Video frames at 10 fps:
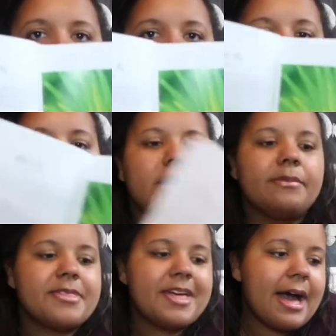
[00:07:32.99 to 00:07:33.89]
of the
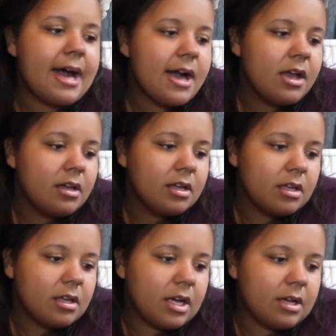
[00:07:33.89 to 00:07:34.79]
herb there,
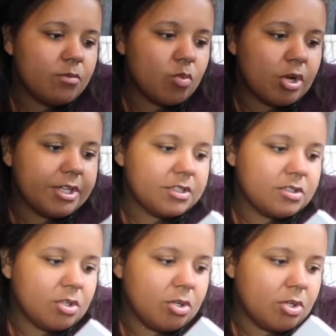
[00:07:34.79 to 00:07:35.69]
what it's
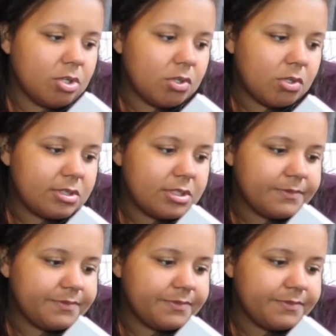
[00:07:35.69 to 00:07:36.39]
called,